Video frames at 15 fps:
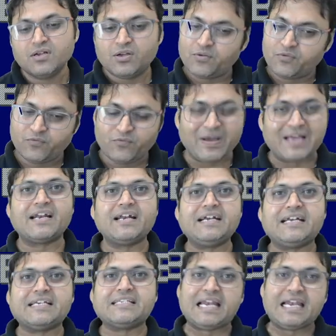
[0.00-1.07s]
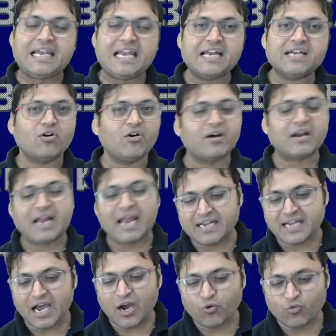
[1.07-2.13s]
whether it is inlet or at
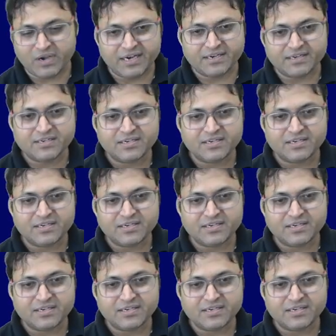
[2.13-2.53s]
outlet.